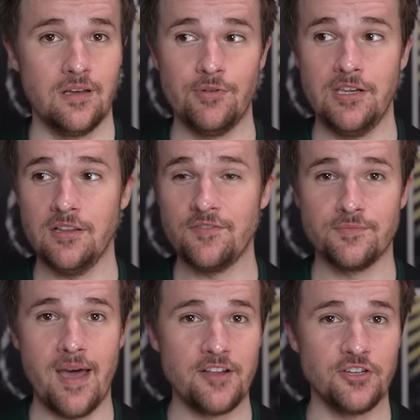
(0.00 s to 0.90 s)
mean, he loves
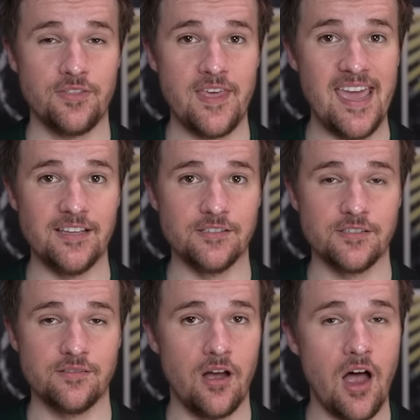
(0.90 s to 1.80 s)
magic
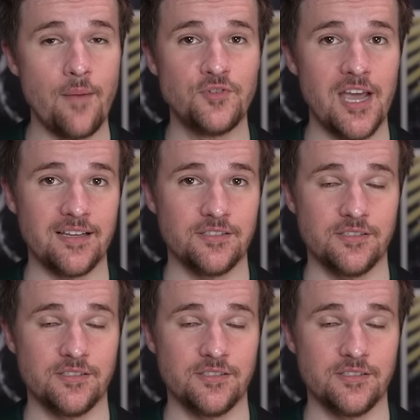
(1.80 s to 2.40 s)
things, objects.